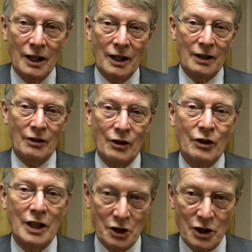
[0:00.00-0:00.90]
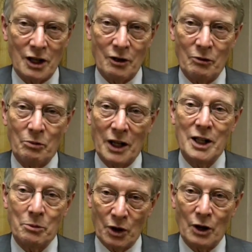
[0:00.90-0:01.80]
the things that I've
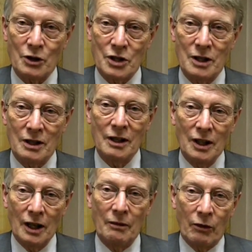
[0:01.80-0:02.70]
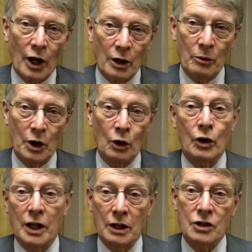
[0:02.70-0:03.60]
played a part in environment,
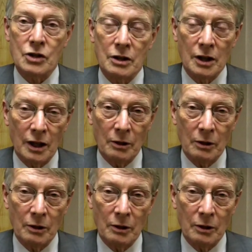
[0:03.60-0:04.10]
looking at